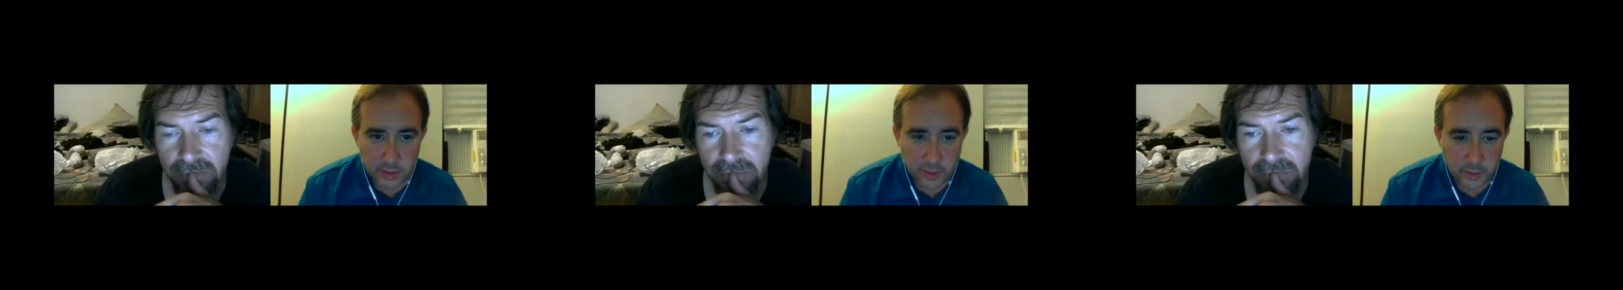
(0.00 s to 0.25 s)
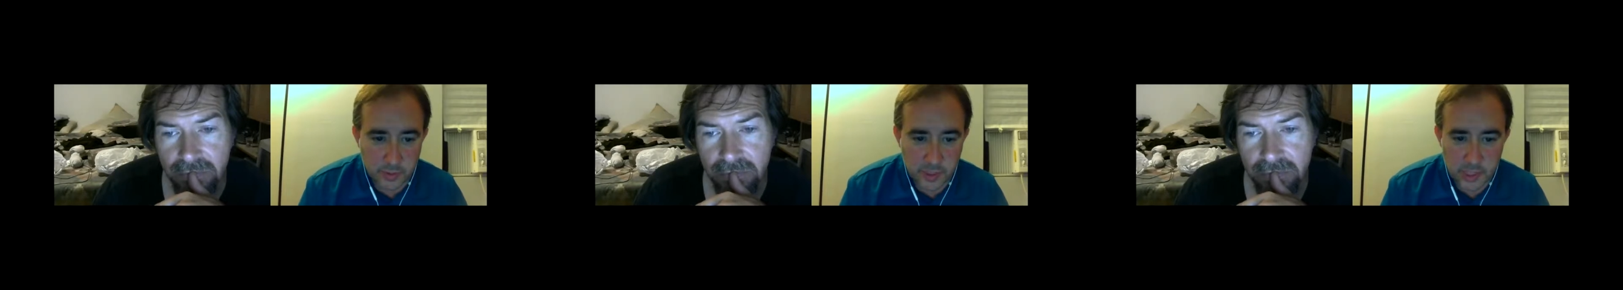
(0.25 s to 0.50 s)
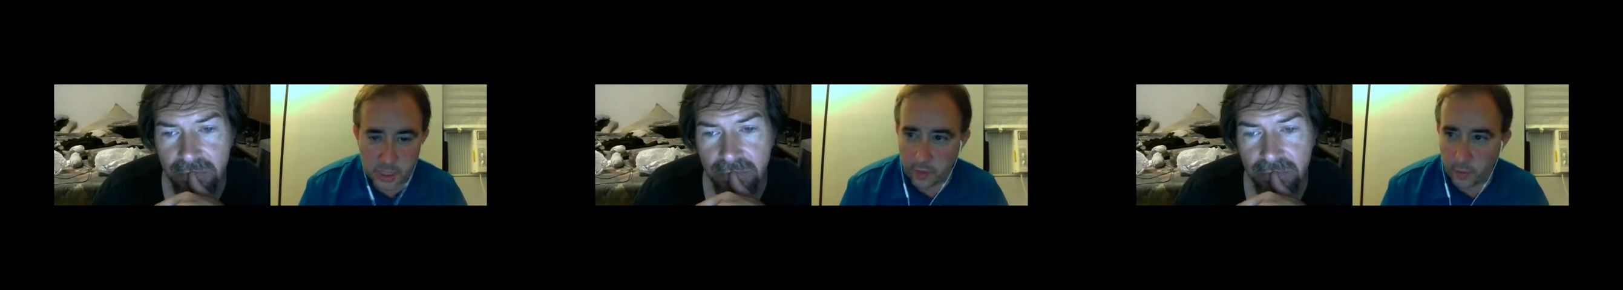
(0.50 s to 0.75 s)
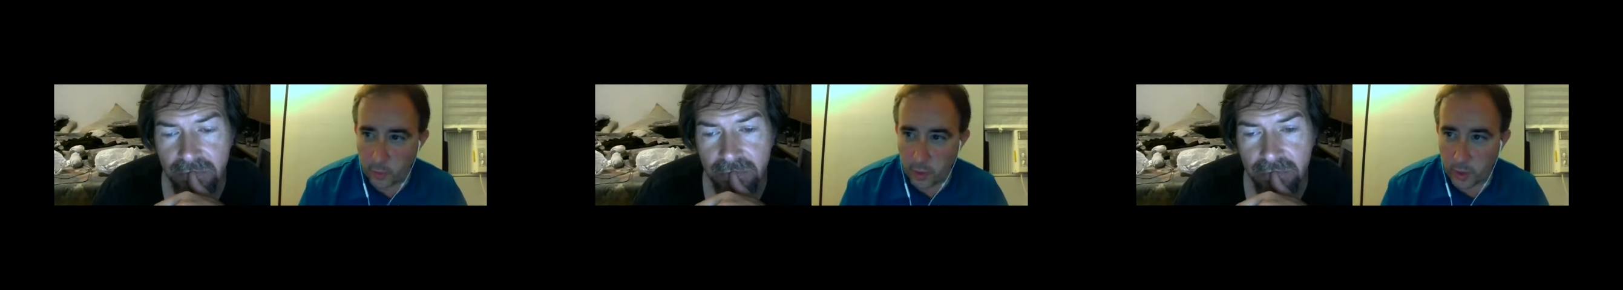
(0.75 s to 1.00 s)
Speaker 1: there was
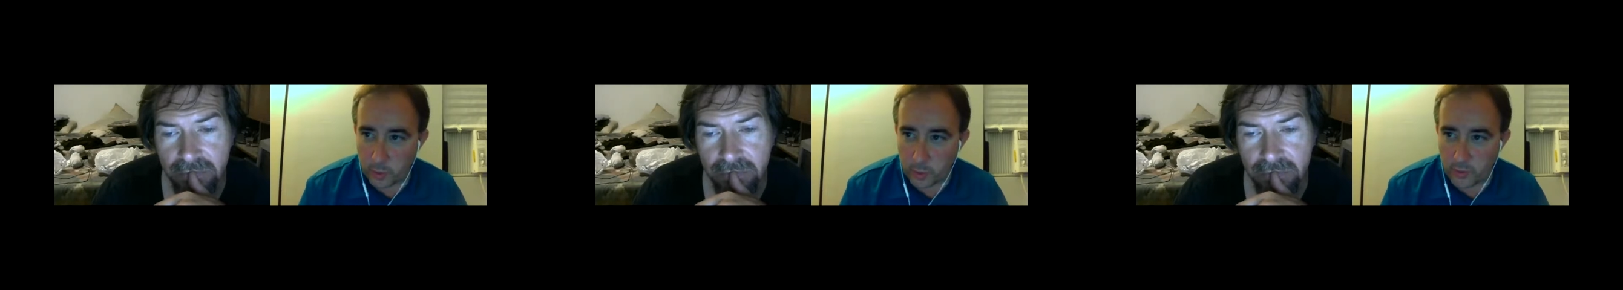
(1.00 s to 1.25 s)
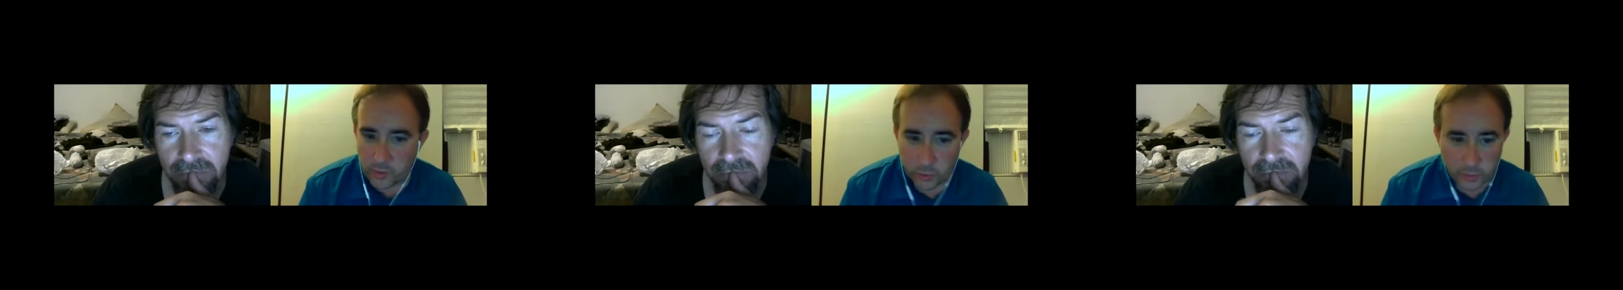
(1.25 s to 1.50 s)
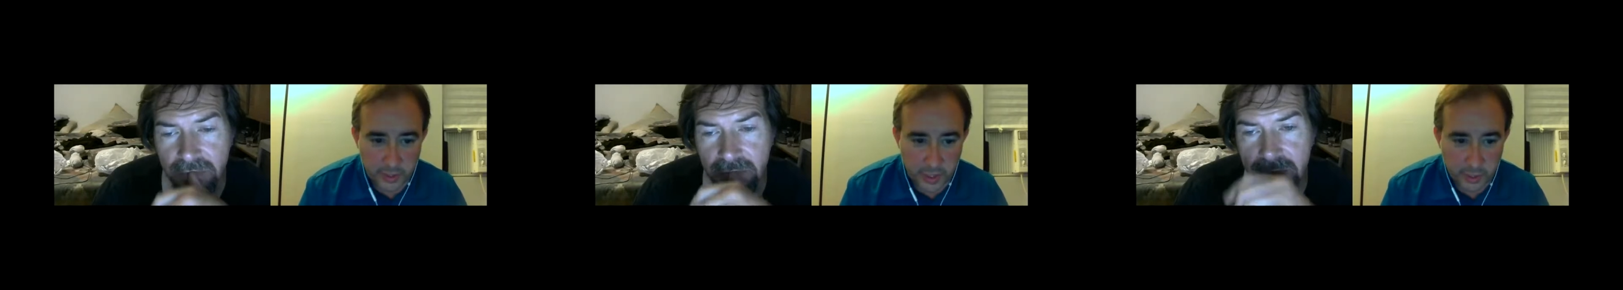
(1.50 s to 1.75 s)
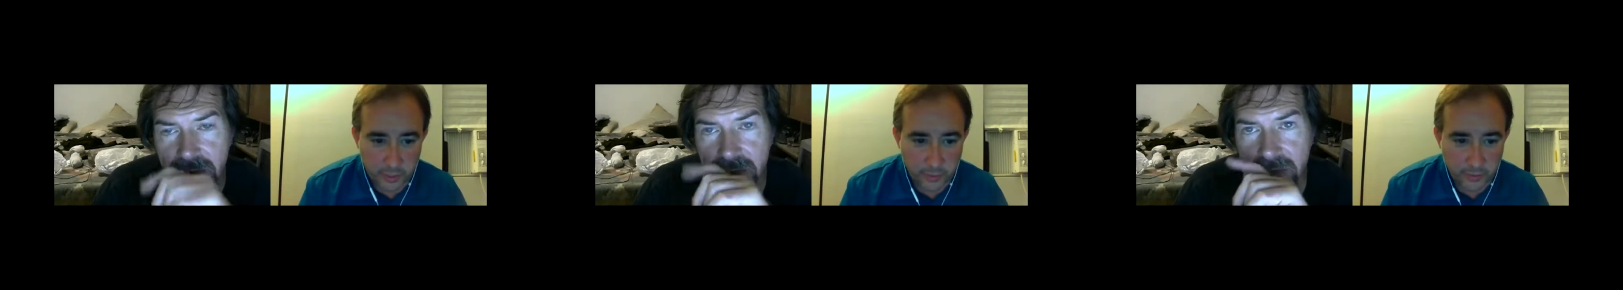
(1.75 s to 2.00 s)
another one that was sold
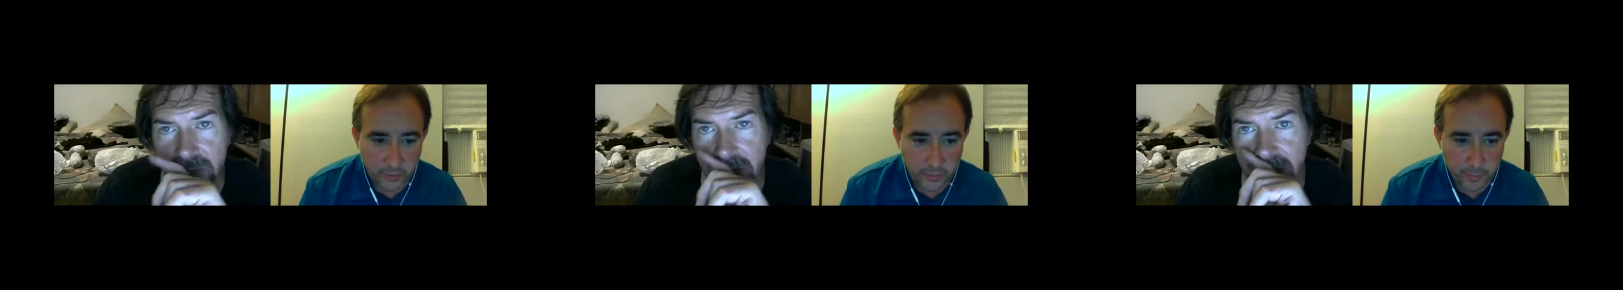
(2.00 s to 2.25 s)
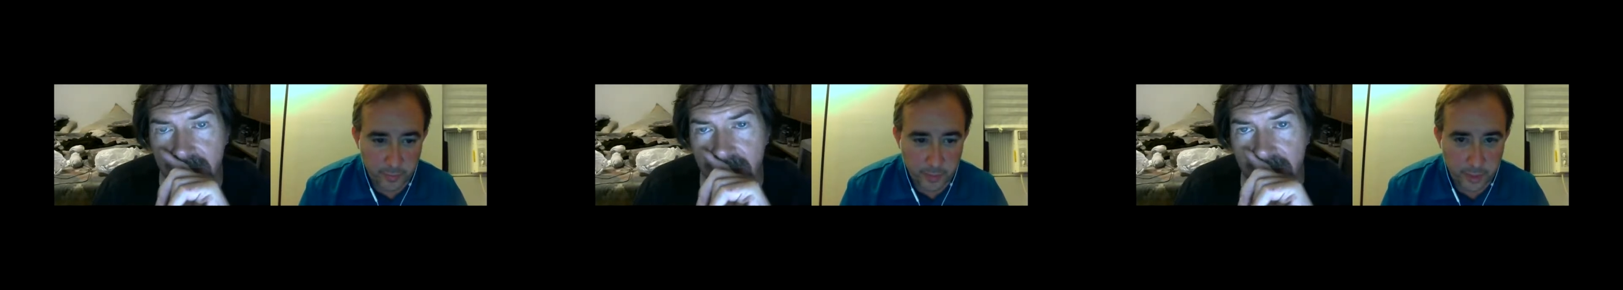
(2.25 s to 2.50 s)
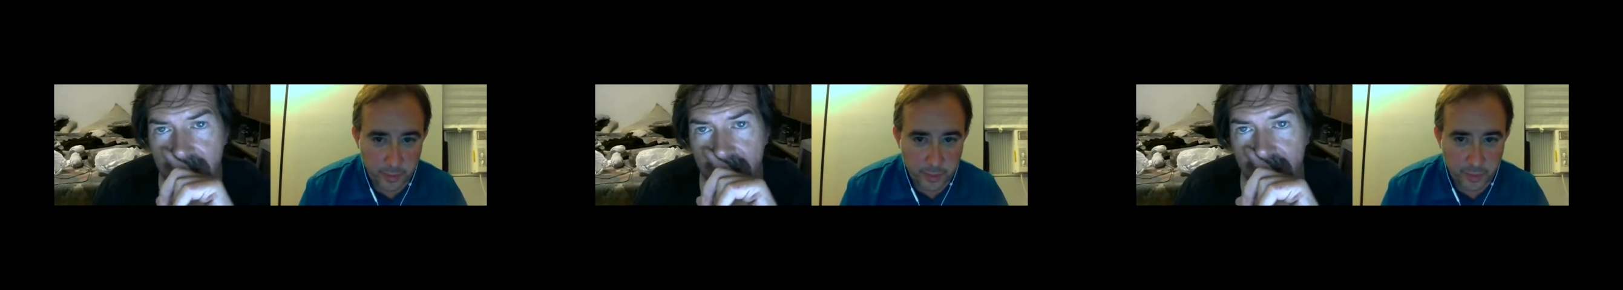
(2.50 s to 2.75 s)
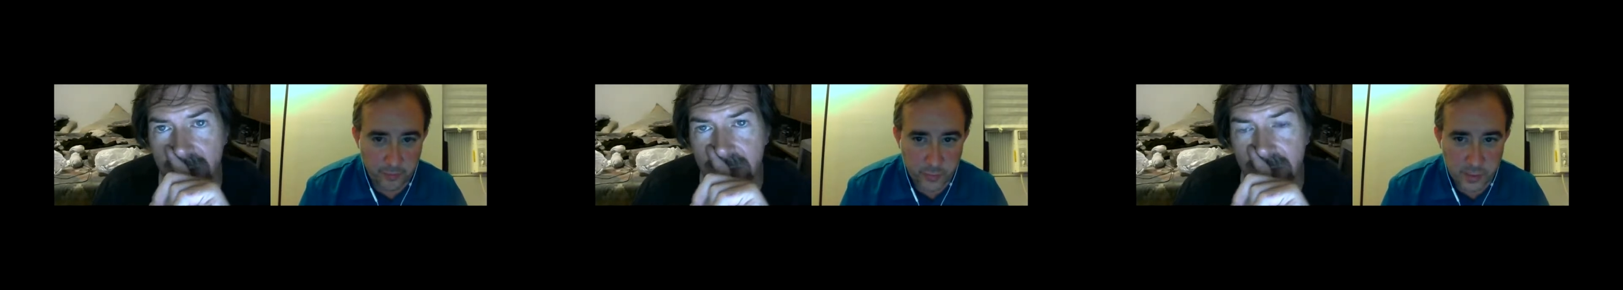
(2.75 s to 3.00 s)
out. It was a, I
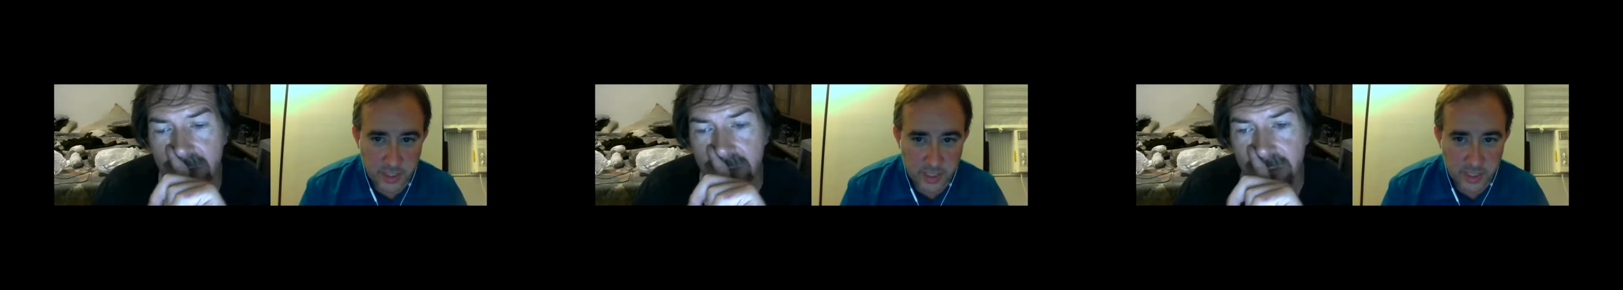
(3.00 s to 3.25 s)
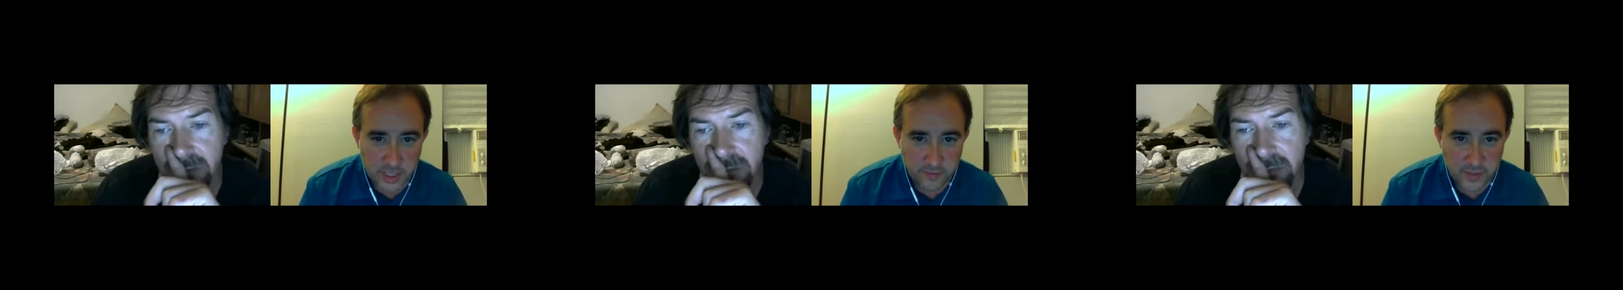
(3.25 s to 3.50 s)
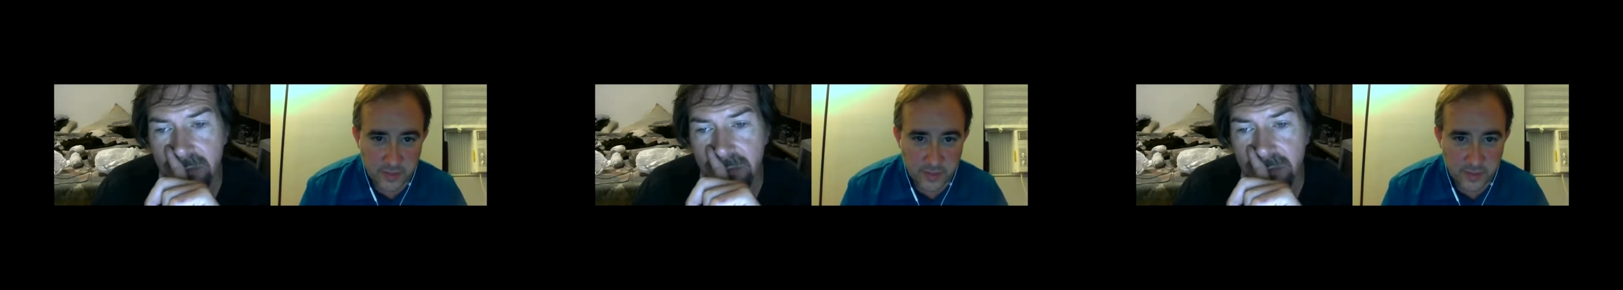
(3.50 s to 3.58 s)
believe it was a Steve